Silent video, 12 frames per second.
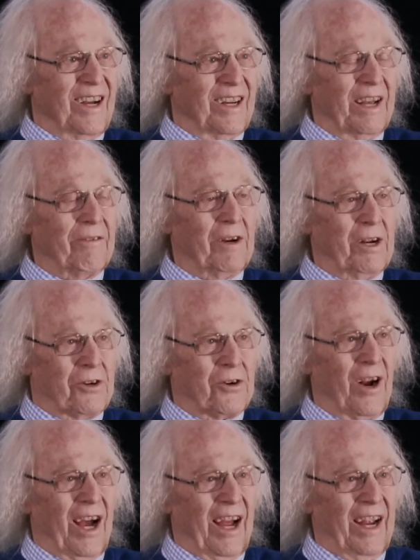give it a
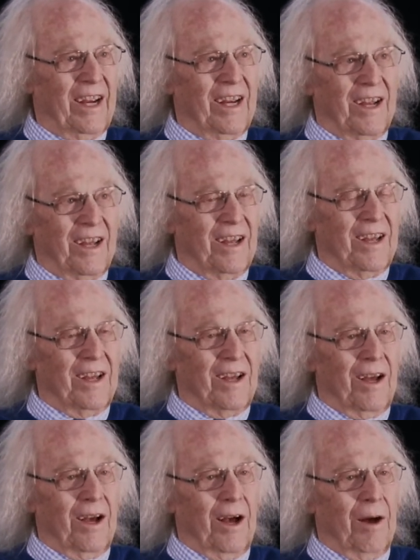try.
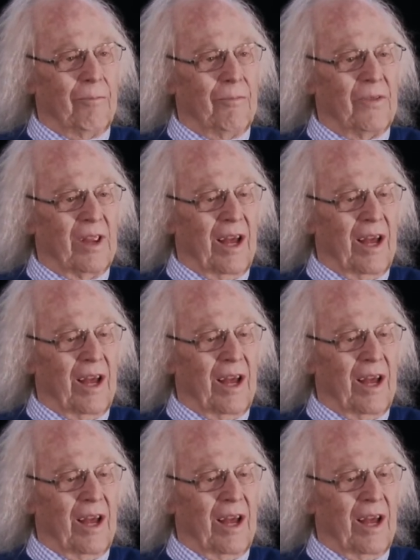I